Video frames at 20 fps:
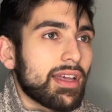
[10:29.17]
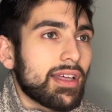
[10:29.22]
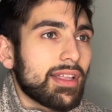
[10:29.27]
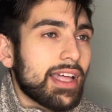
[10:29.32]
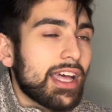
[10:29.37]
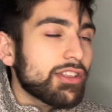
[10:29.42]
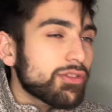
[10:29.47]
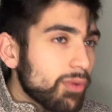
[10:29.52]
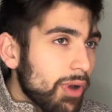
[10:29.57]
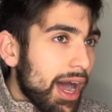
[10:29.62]

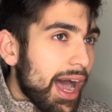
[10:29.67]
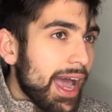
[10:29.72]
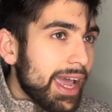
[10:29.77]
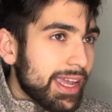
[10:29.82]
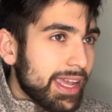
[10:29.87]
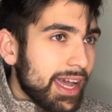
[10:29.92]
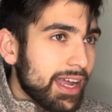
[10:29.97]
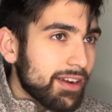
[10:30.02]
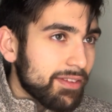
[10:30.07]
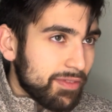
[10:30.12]
That's what I
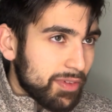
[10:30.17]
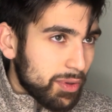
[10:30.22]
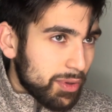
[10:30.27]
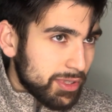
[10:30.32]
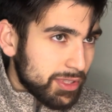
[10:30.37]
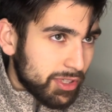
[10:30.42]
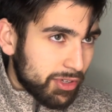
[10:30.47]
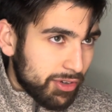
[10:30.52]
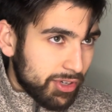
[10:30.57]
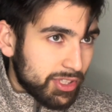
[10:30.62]
kind of view
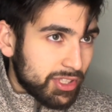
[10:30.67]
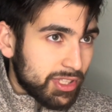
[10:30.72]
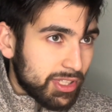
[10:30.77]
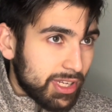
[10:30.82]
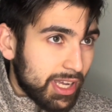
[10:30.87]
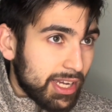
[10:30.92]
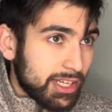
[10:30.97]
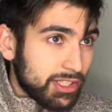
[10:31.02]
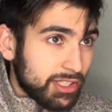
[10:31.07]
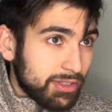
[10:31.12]
as a Christian
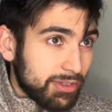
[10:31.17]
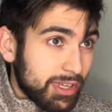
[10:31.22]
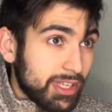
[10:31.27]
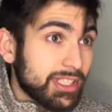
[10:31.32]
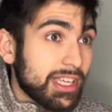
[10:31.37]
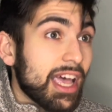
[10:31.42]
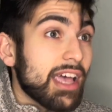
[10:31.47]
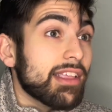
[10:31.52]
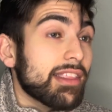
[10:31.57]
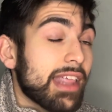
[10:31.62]
nation, because
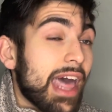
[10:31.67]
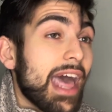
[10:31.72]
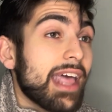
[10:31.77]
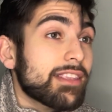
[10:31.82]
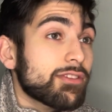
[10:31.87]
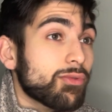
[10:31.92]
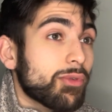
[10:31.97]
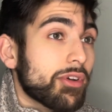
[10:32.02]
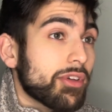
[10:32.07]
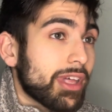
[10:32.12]

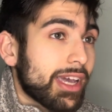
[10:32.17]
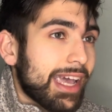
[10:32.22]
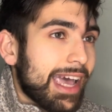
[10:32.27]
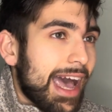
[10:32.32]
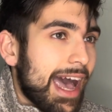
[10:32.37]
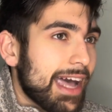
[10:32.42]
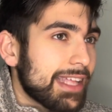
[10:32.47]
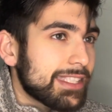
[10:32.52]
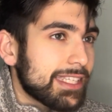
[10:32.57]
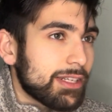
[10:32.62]
that's where the
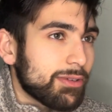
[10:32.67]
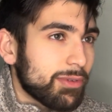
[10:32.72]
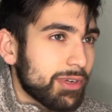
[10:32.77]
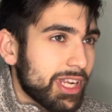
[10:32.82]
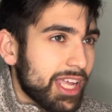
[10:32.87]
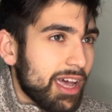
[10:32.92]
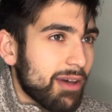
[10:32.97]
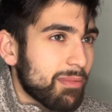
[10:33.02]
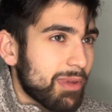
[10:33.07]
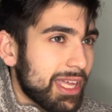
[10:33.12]
content would
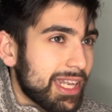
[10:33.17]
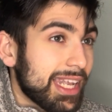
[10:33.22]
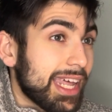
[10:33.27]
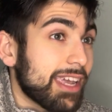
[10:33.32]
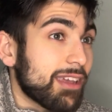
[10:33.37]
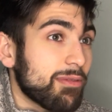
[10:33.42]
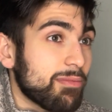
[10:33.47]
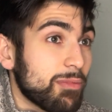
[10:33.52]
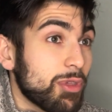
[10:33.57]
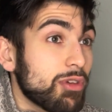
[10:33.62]
come in,
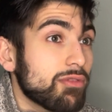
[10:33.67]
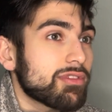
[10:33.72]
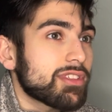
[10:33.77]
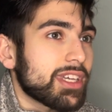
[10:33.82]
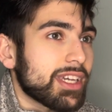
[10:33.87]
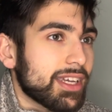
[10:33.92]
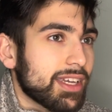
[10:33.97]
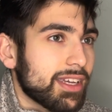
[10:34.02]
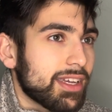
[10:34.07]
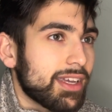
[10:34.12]
like
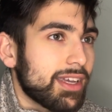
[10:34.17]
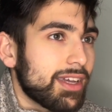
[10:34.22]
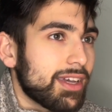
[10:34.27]
music.